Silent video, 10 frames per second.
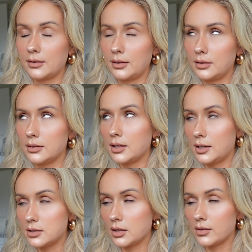and
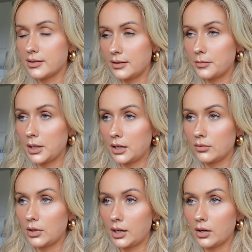it does leave my hair
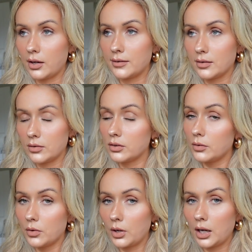really nice. So
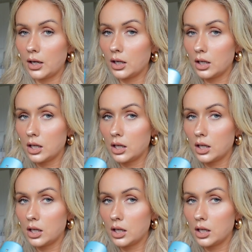annoying